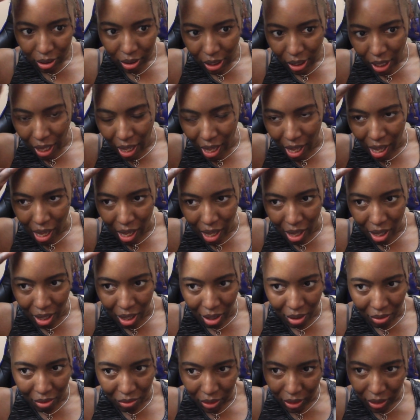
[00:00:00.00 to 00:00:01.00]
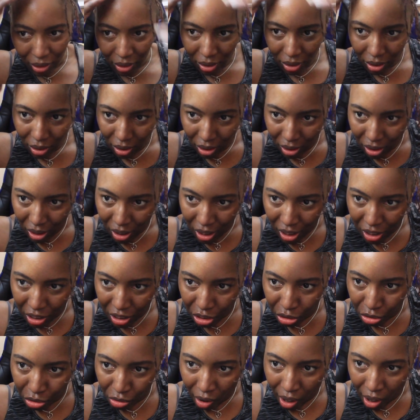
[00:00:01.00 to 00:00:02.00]
have this
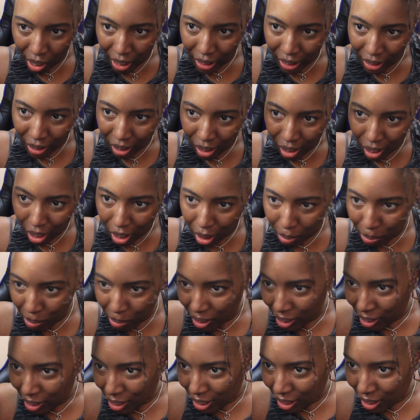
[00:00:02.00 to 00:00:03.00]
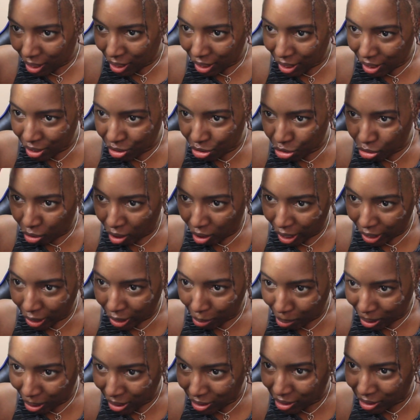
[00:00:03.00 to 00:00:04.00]
drying up and
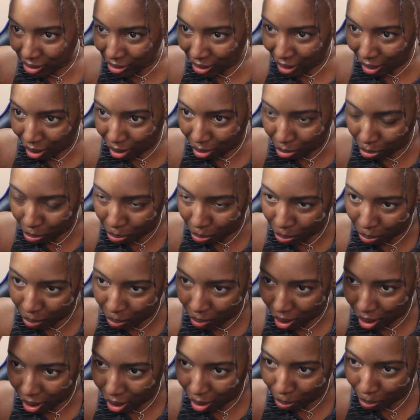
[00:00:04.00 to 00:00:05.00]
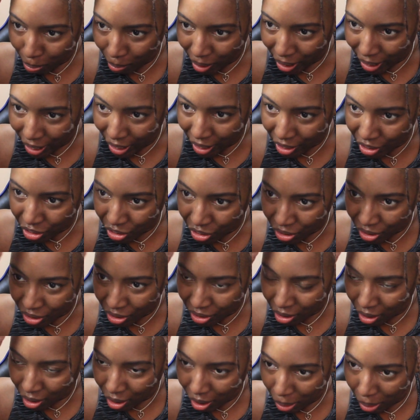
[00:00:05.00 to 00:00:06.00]
drying my scalp up, my
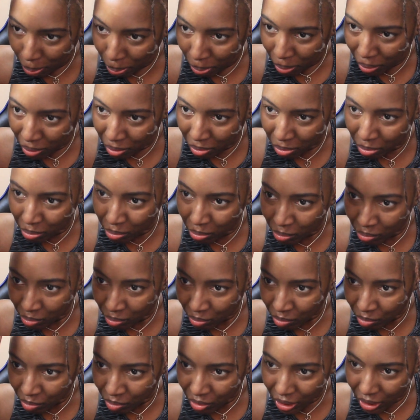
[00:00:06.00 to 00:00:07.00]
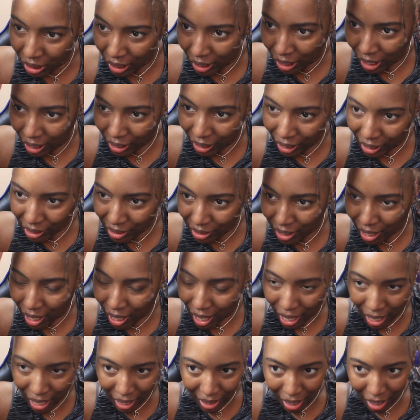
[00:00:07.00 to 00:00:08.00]
edges up. And I like to
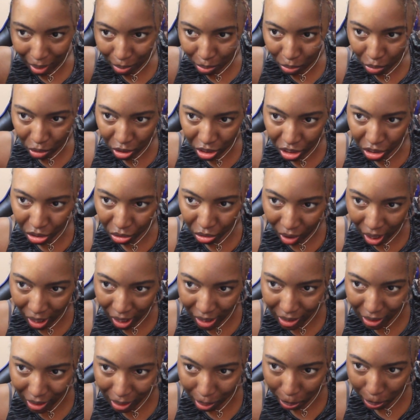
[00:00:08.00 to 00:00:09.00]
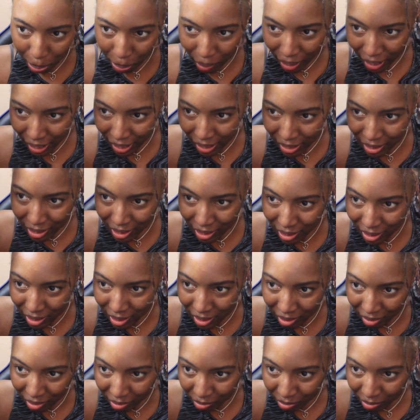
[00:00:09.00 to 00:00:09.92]
add that moisturizing base.